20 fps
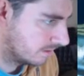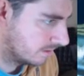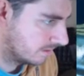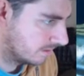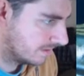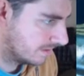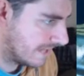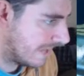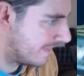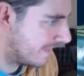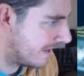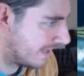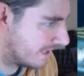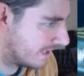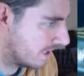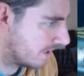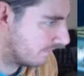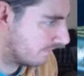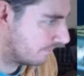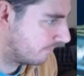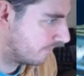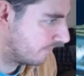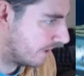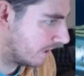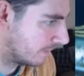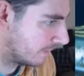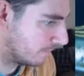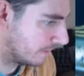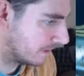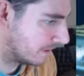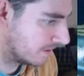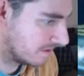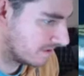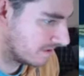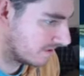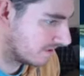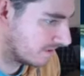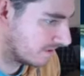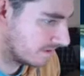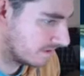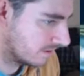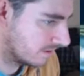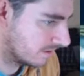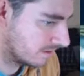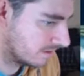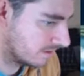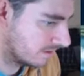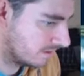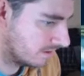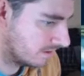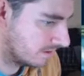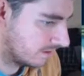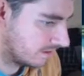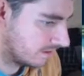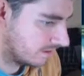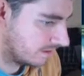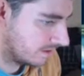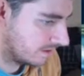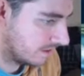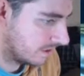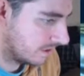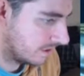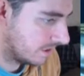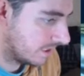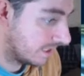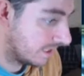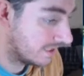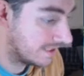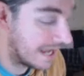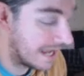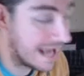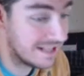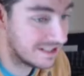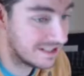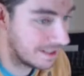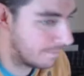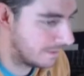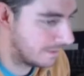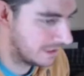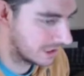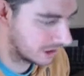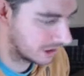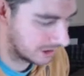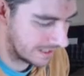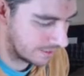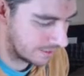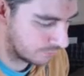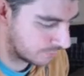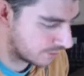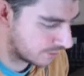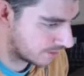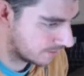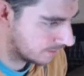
Get that guy fired because his head's up in the clouds.